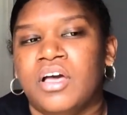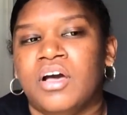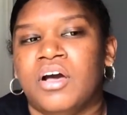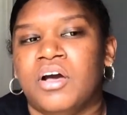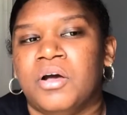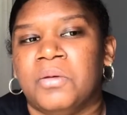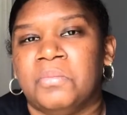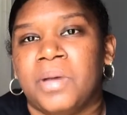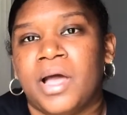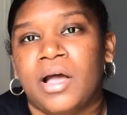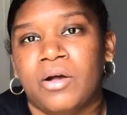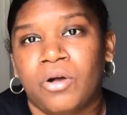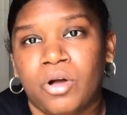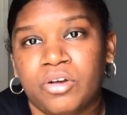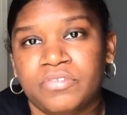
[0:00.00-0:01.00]
um,
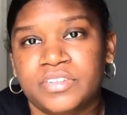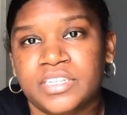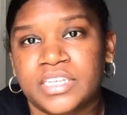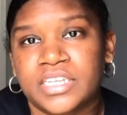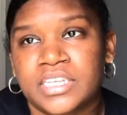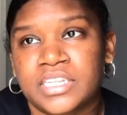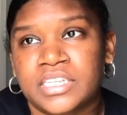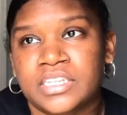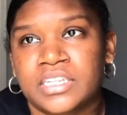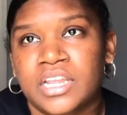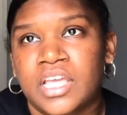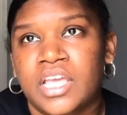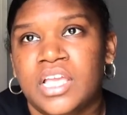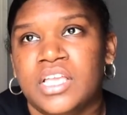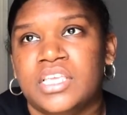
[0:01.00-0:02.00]
how often
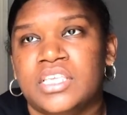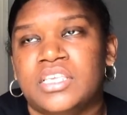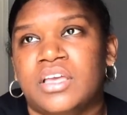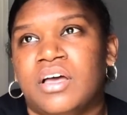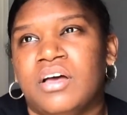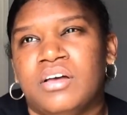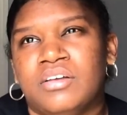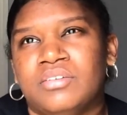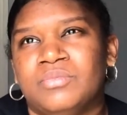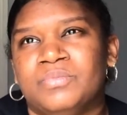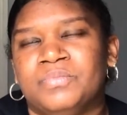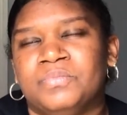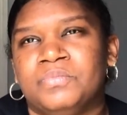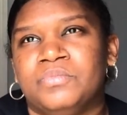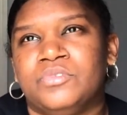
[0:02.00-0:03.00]

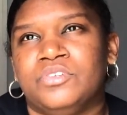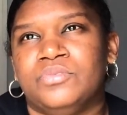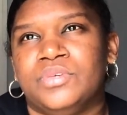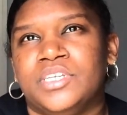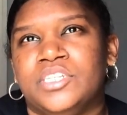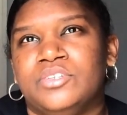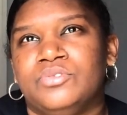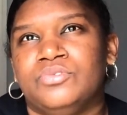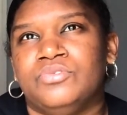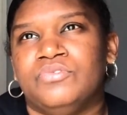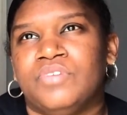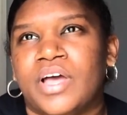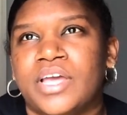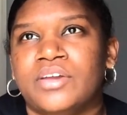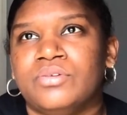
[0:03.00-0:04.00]
um, you redo
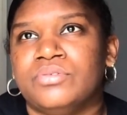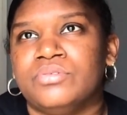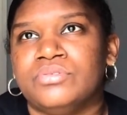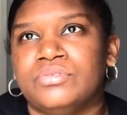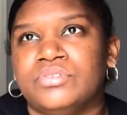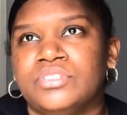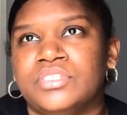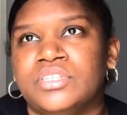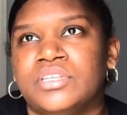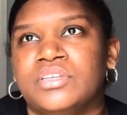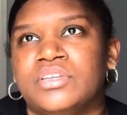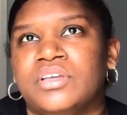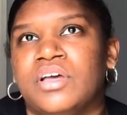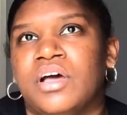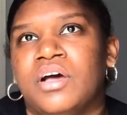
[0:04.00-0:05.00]
vitals,
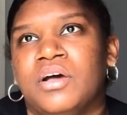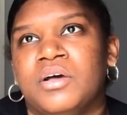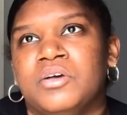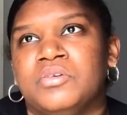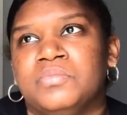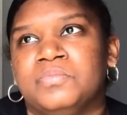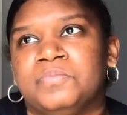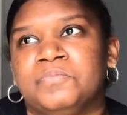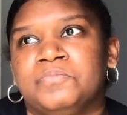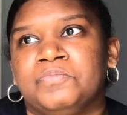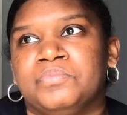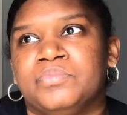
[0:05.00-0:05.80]
um,